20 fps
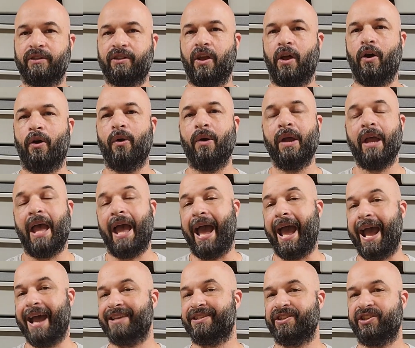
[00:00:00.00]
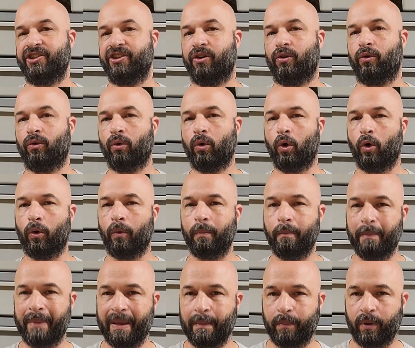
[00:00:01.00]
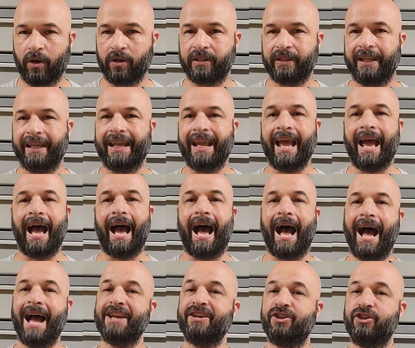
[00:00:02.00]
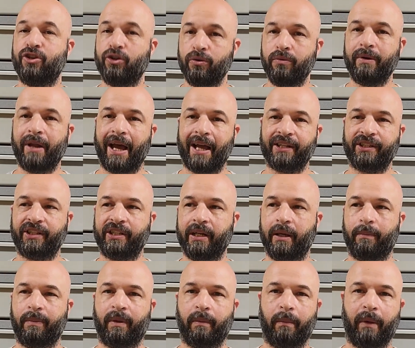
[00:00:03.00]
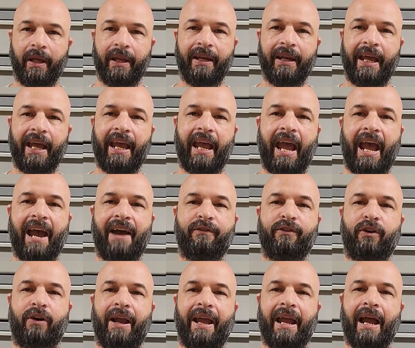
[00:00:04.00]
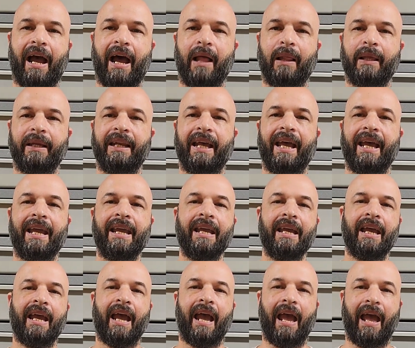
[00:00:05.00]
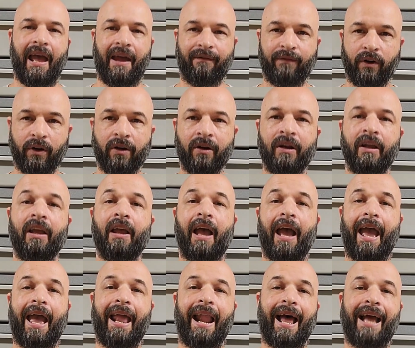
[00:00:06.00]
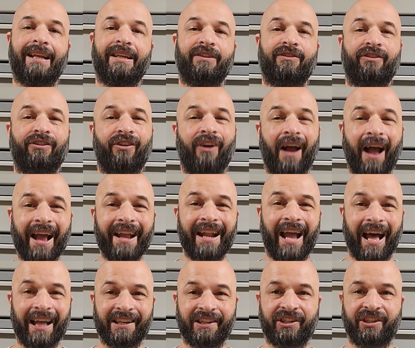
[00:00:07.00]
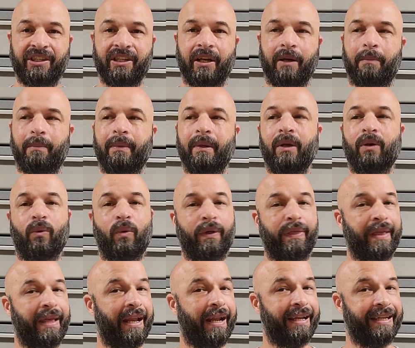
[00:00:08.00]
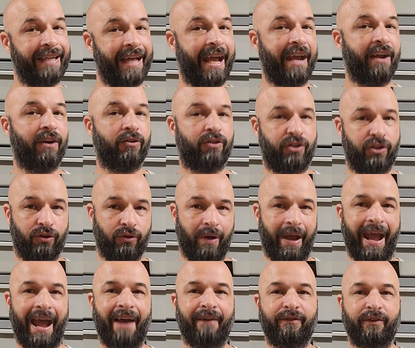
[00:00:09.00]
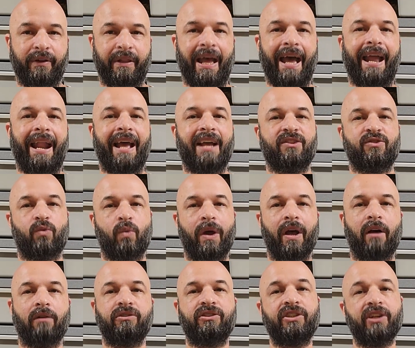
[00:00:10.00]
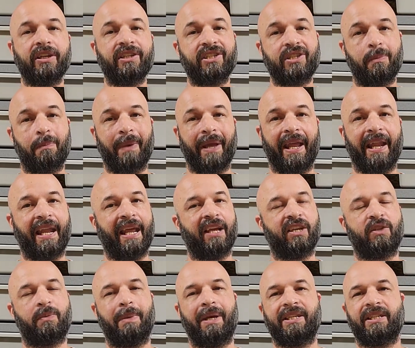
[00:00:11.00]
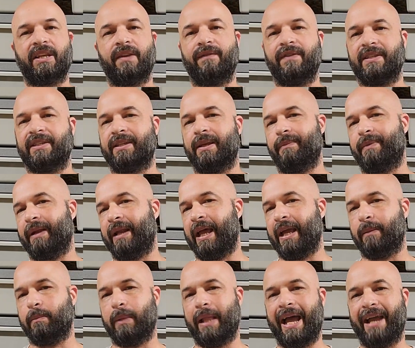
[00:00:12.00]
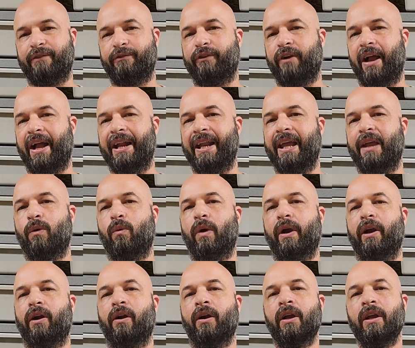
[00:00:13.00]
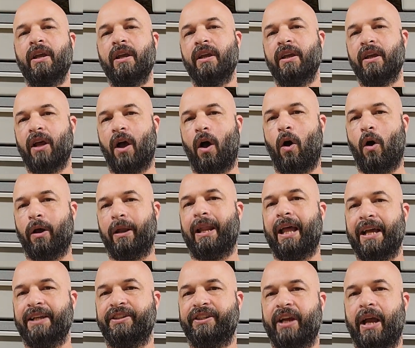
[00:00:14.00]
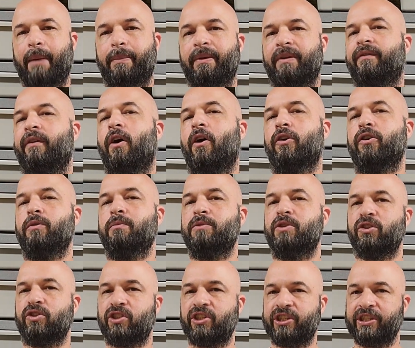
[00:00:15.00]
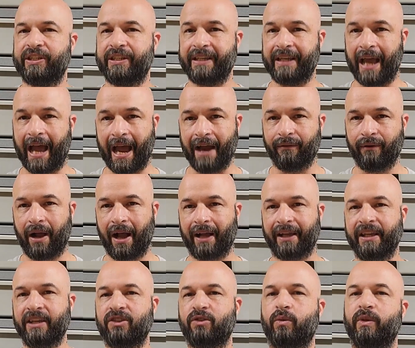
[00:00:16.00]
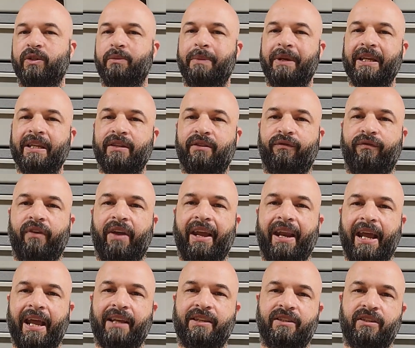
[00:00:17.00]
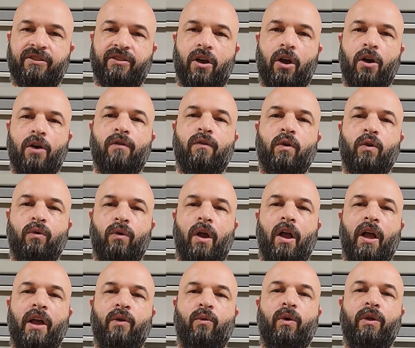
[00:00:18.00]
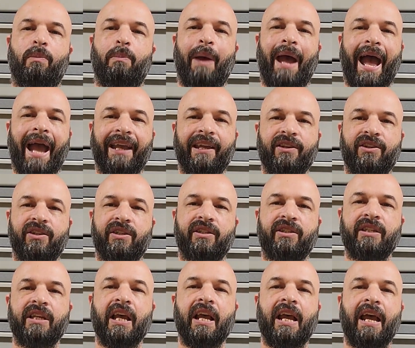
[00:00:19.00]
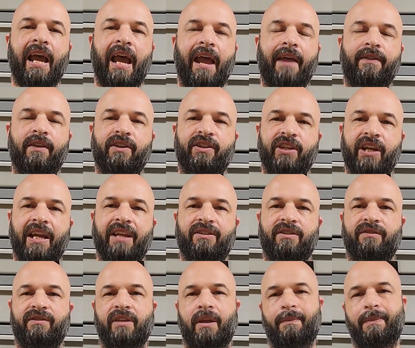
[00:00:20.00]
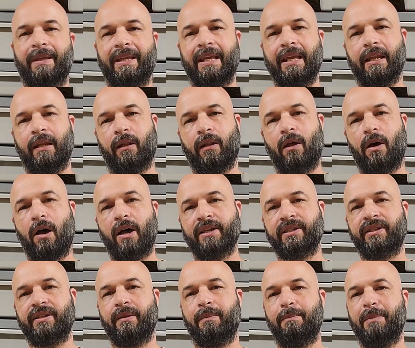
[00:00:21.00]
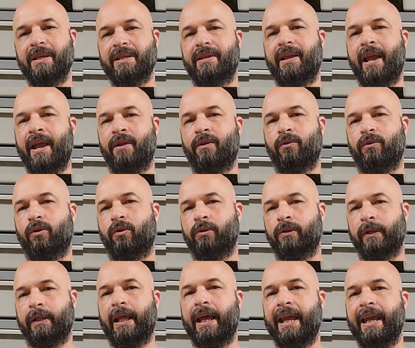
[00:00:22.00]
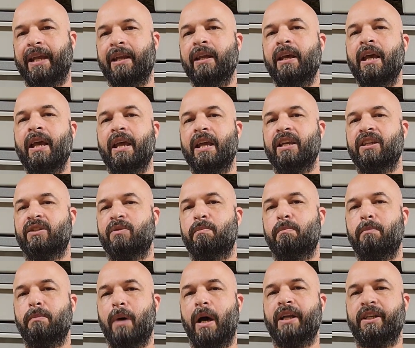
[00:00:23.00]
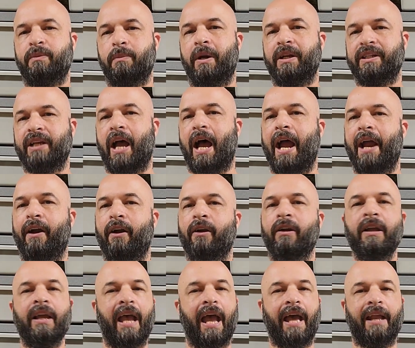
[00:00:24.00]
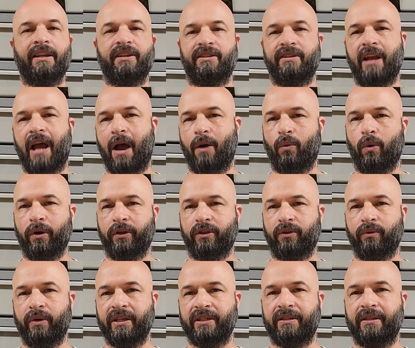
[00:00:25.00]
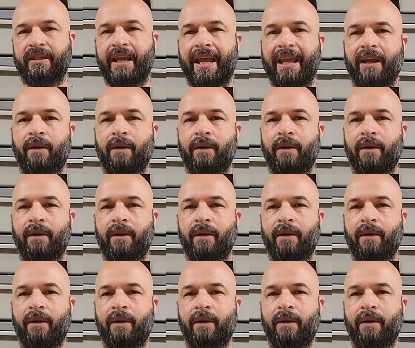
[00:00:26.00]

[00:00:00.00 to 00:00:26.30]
So as a general rule, me personally, I do not ship the Monday after a holiday ever, and I try not to ship within a day or two after that as well, just depending, especially if it's something like Black Friday where online shopping volume just skyrockets, which means FedEx is overrun with packages and the chance of something getting lost, mishandled, or delayed is much, much higher, and it's not worth the risk to the